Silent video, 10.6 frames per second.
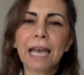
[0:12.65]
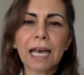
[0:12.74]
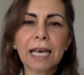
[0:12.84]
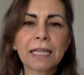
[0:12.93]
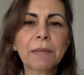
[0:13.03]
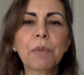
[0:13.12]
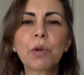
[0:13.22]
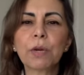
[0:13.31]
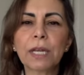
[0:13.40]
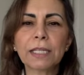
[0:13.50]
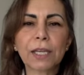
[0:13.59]
and the
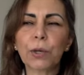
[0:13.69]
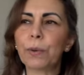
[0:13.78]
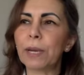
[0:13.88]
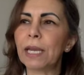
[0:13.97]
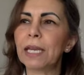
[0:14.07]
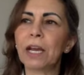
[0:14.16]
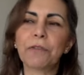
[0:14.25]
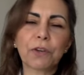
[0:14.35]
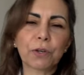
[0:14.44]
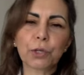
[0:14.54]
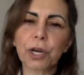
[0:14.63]
moon is the queen of
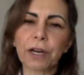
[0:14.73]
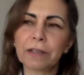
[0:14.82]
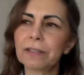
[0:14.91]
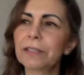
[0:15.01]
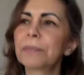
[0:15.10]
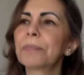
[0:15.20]
your chart.